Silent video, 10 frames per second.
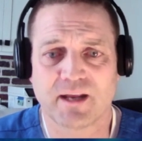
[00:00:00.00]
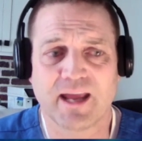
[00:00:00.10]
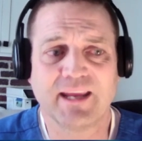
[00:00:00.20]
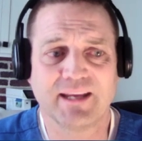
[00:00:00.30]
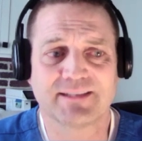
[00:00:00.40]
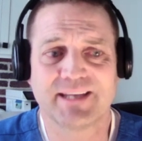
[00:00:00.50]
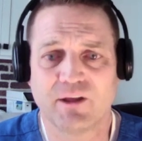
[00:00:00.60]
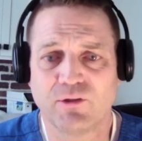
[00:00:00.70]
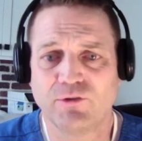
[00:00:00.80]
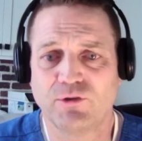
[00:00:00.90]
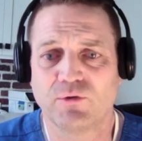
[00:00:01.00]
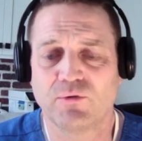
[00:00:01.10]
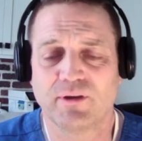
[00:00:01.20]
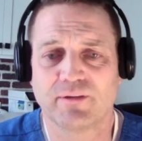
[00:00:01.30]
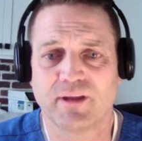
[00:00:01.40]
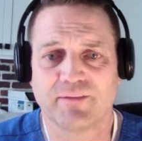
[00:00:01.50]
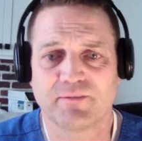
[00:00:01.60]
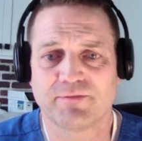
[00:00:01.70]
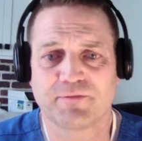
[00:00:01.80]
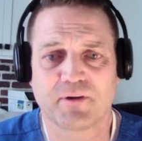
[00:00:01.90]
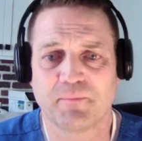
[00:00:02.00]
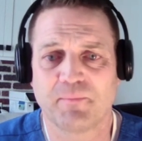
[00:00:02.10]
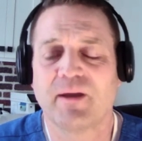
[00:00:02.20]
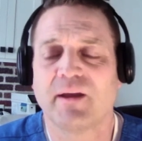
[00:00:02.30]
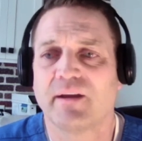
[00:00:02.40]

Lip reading: And I can tell you from